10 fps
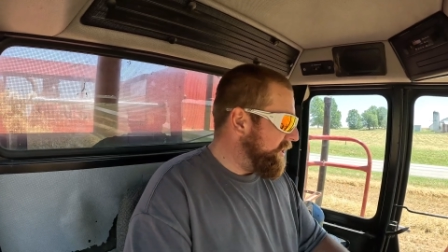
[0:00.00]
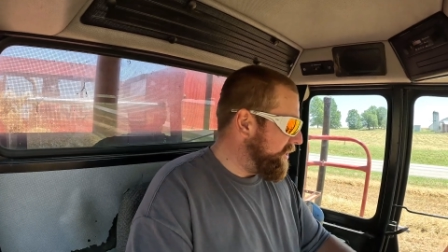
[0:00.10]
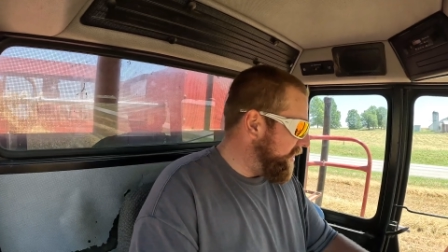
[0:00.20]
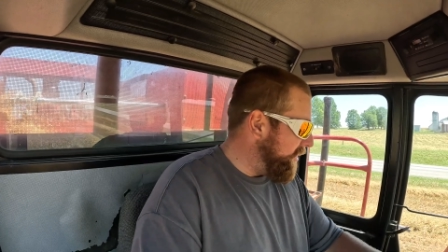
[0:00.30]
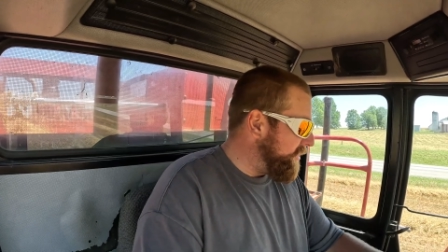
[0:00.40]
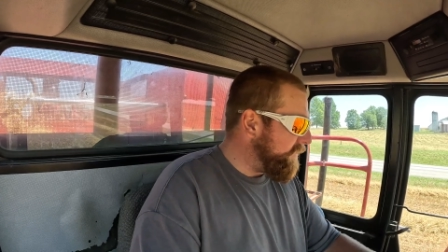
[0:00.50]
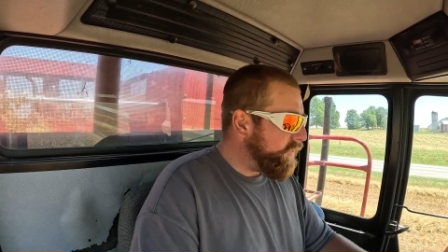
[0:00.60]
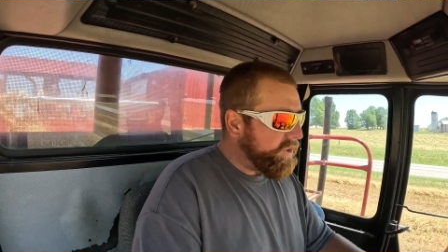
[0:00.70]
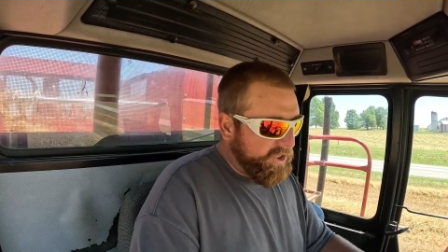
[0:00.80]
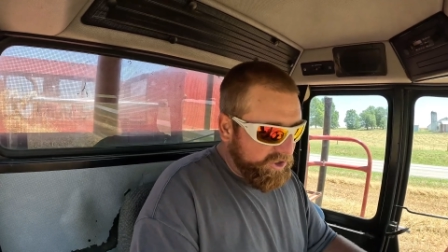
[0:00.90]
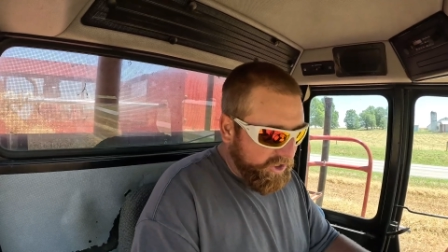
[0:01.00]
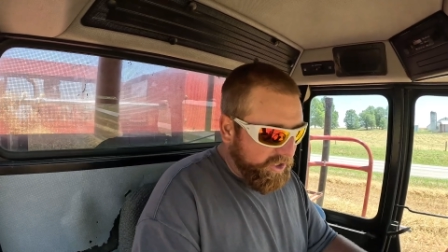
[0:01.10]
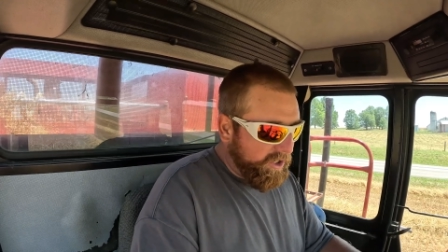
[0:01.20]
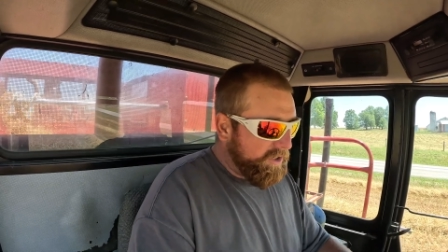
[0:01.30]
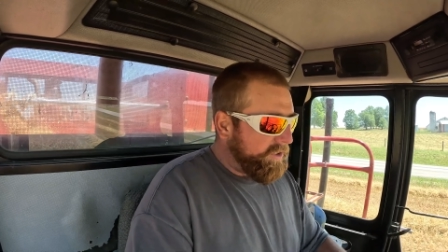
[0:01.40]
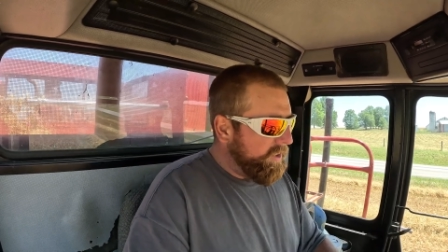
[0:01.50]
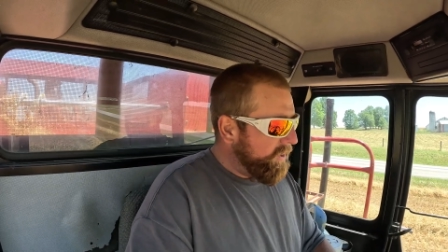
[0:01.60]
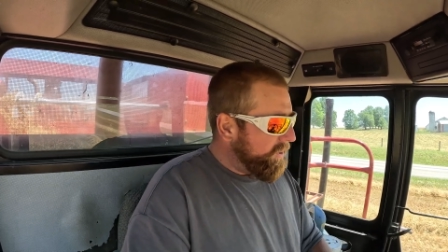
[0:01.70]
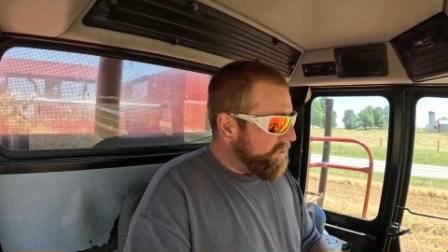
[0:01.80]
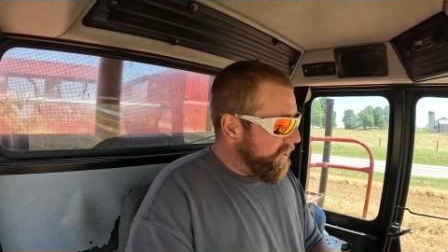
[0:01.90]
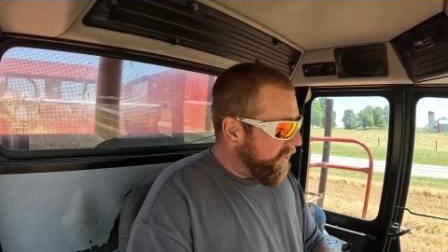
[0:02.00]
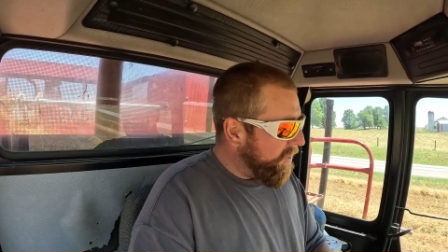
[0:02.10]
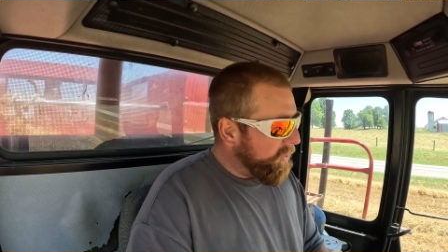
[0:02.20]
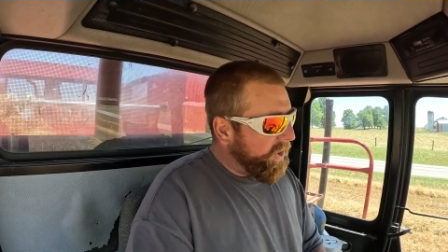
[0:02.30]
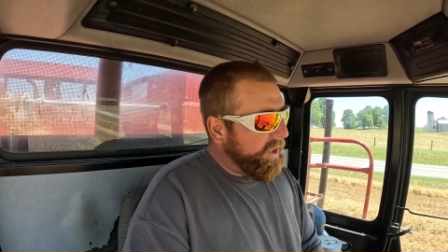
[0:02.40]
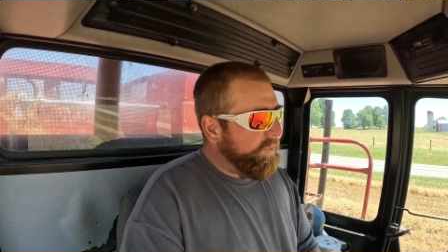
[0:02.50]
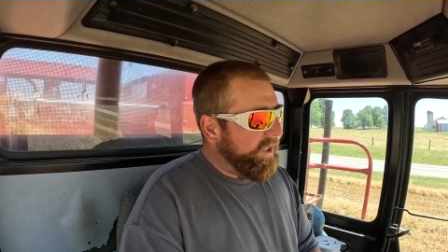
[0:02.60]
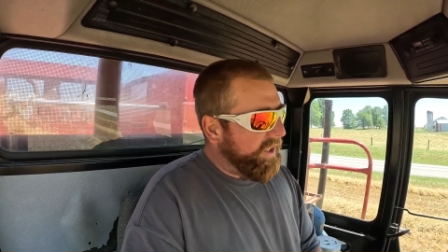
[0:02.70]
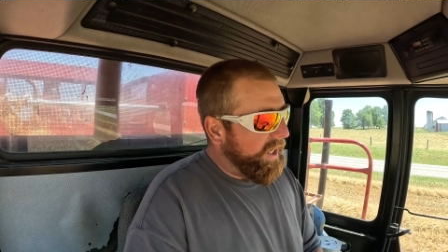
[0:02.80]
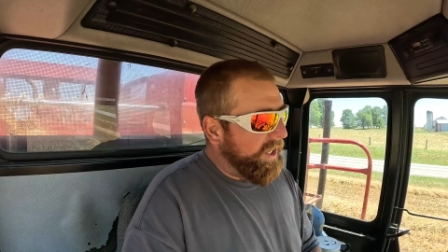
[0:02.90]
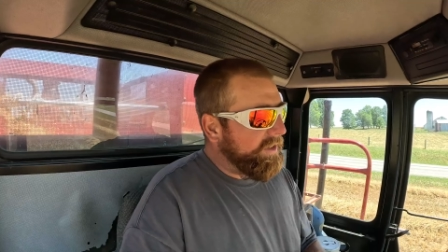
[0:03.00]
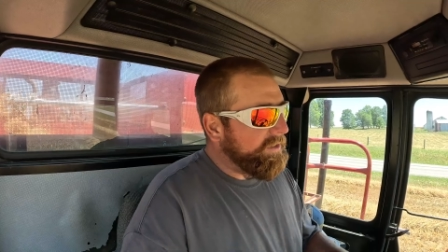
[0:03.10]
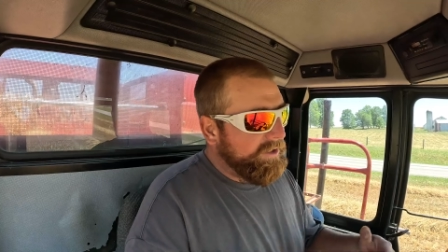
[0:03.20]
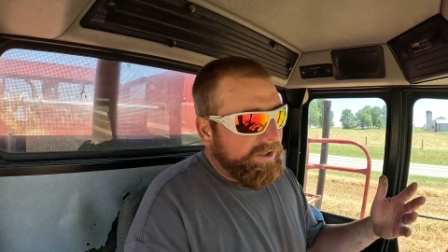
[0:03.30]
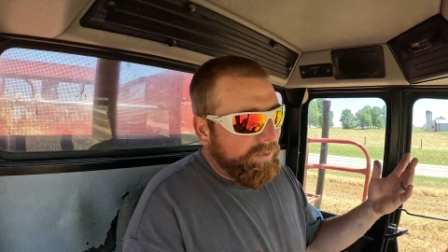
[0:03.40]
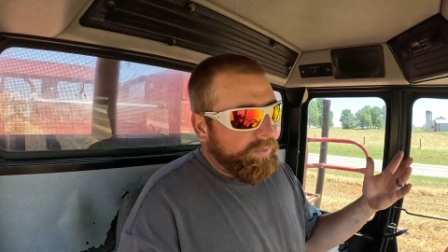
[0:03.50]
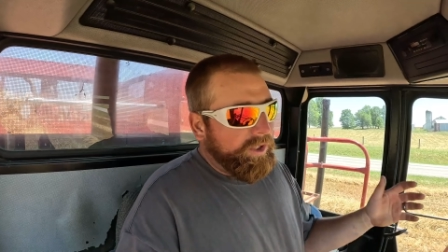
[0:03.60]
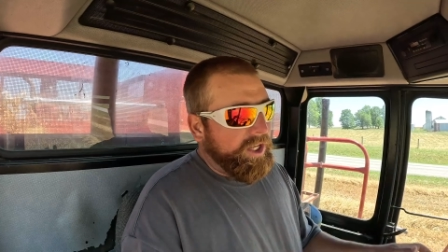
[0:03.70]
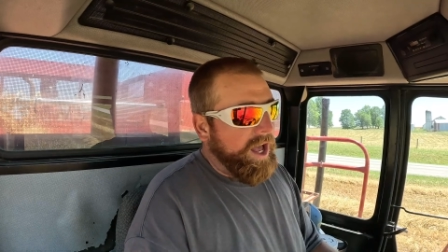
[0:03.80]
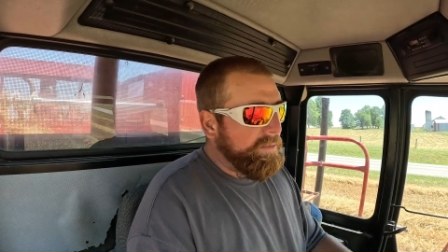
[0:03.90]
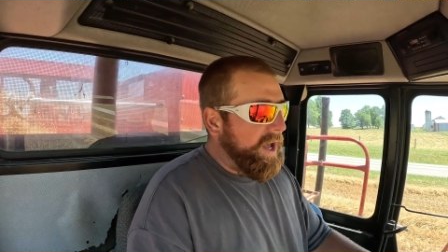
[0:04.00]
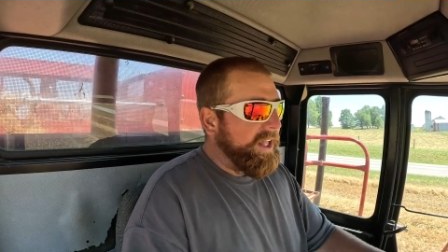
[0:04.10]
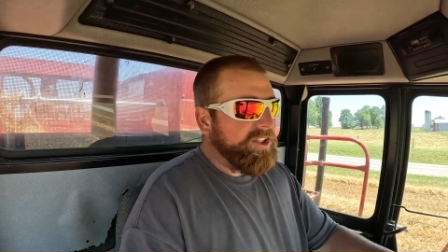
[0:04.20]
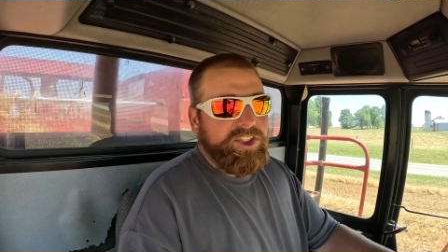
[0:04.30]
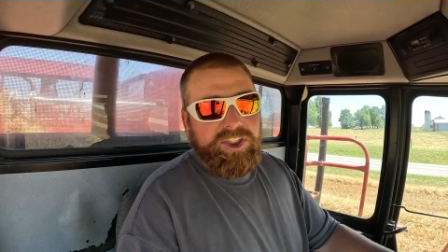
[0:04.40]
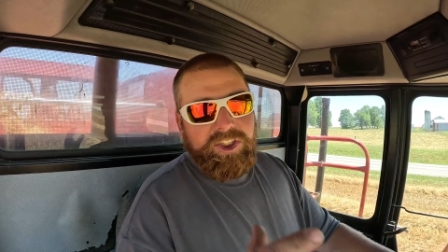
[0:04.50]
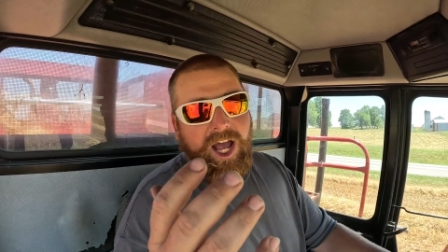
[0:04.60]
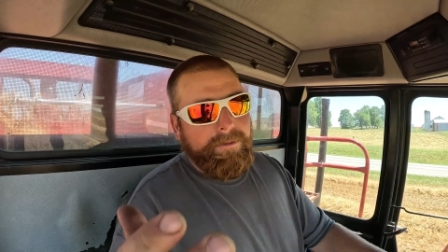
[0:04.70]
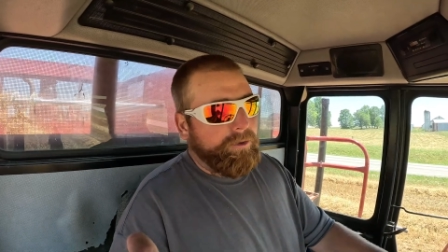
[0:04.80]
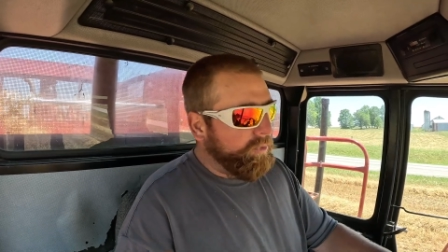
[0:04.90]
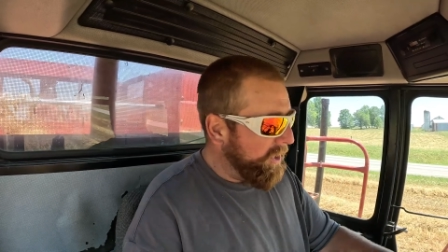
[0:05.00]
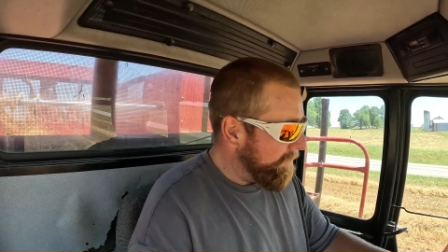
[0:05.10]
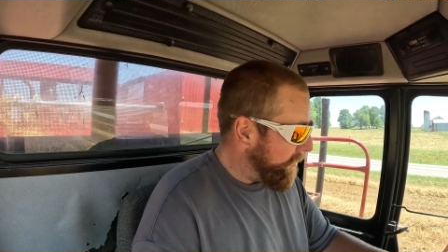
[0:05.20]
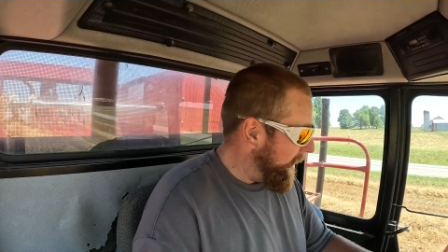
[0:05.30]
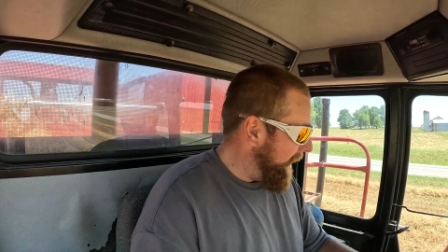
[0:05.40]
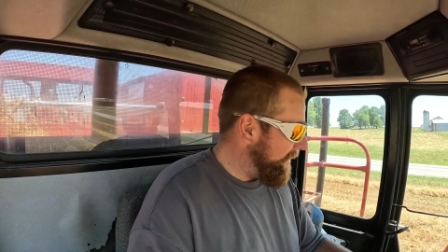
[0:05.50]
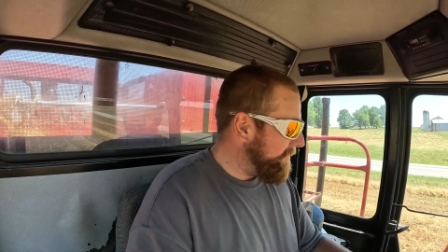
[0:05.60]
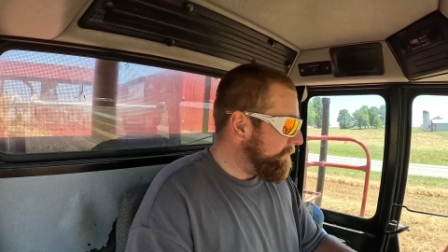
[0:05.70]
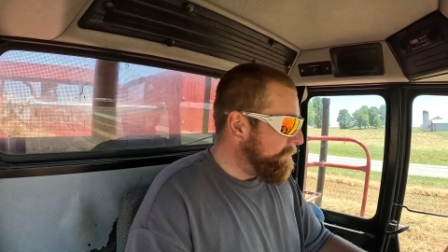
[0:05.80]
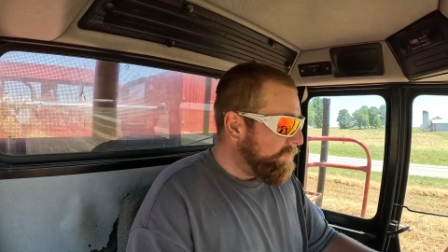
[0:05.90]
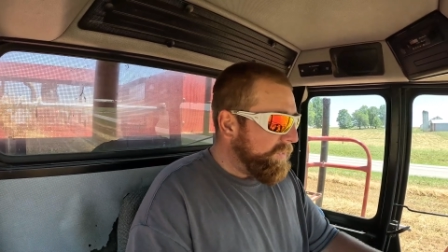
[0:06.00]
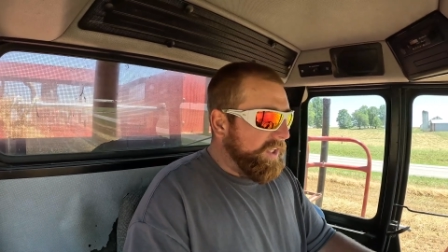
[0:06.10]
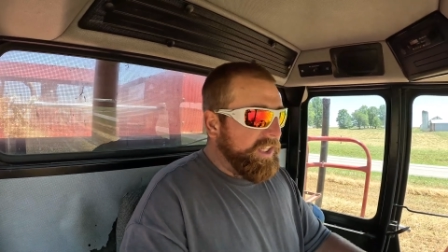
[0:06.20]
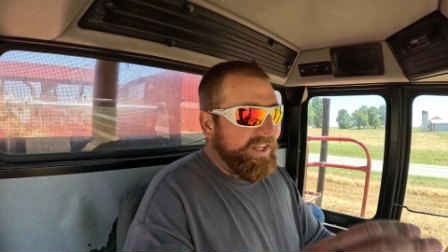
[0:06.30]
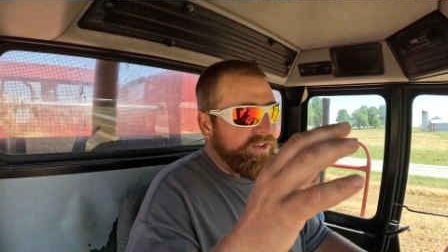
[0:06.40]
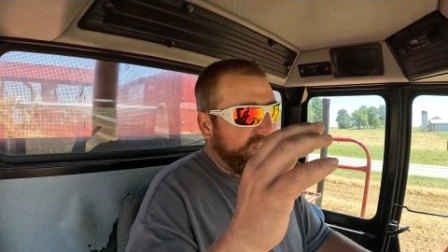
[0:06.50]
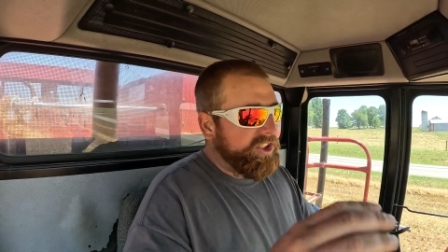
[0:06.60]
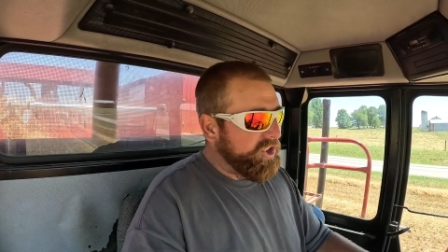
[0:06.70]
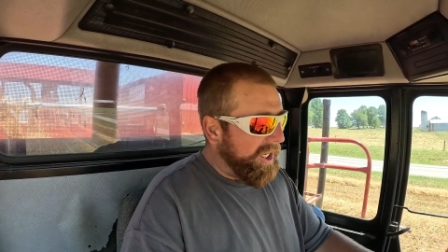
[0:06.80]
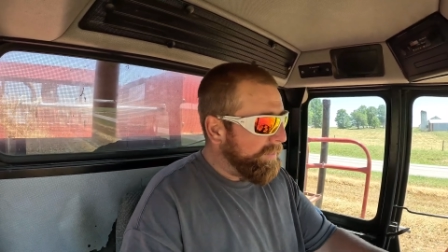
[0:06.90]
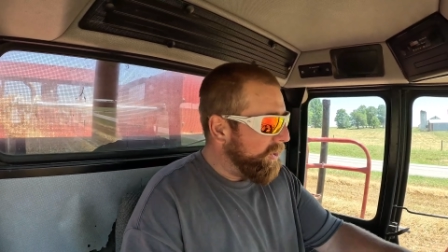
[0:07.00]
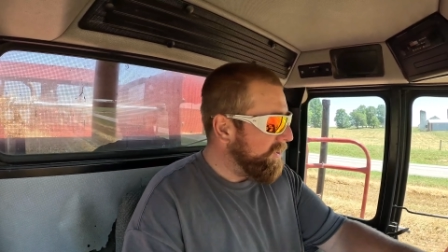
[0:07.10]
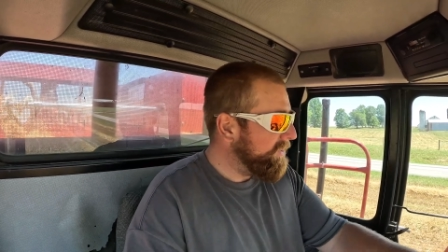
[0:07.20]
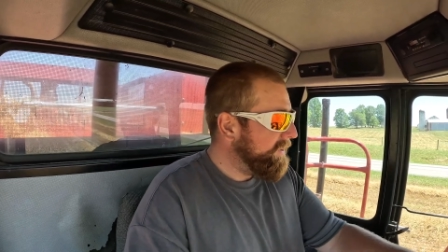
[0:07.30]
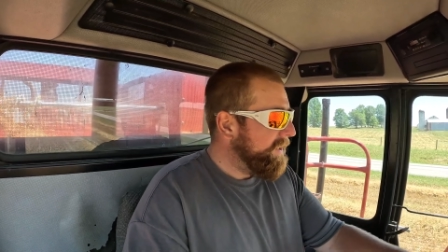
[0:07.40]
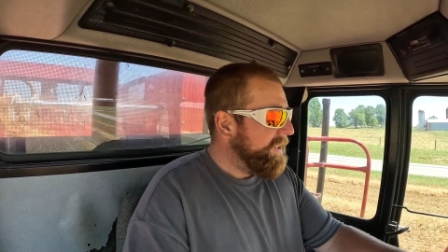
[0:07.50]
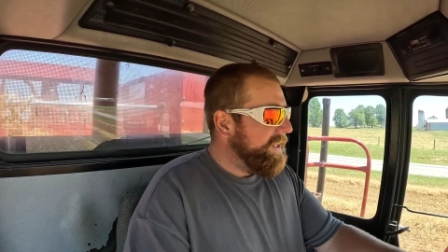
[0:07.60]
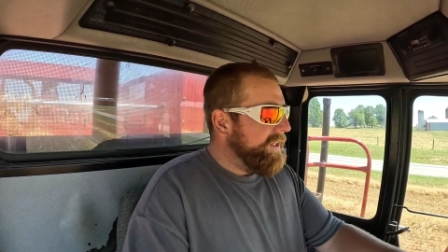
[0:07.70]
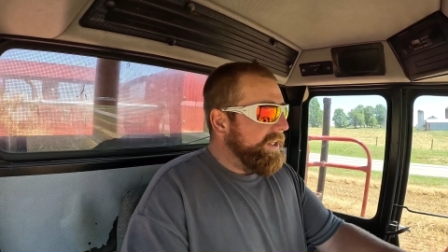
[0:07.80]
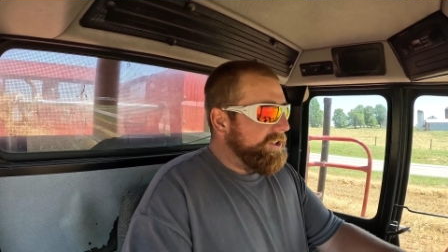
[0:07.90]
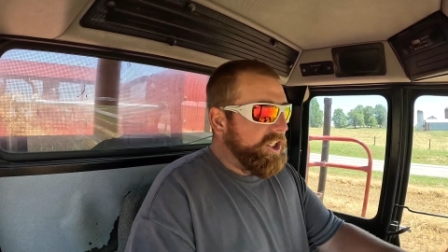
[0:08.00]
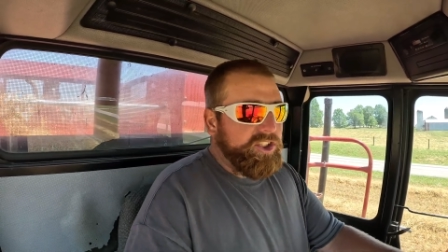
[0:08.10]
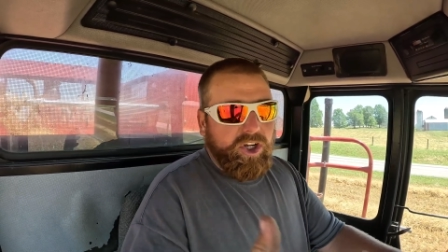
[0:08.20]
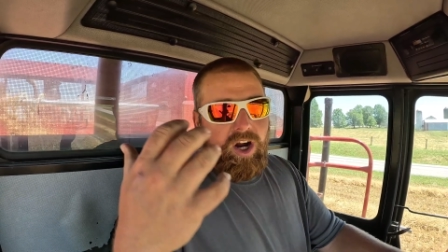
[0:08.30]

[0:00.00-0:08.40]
things a little different this year. See, normally we combine just the top of the wheat plant, leaving the stubble just to